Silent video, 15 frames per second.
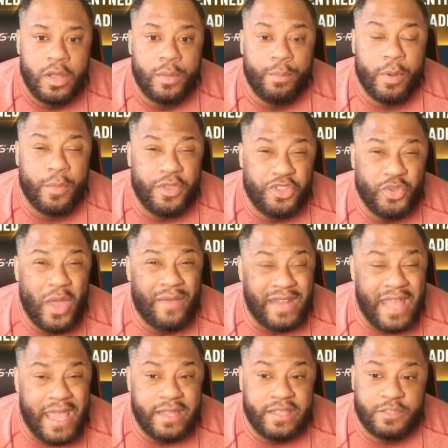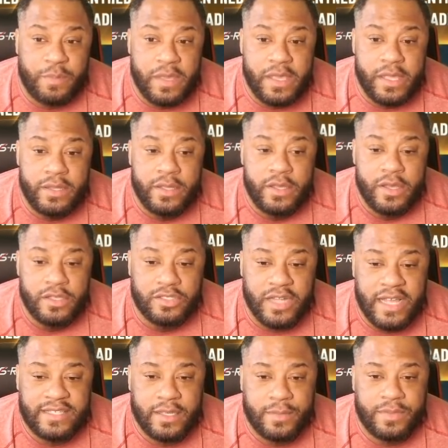Remember, you do have an 80 speed, so
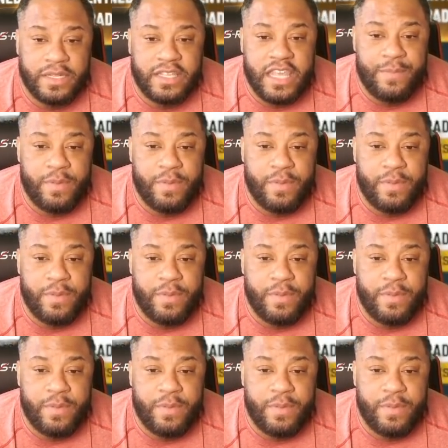that's something to keep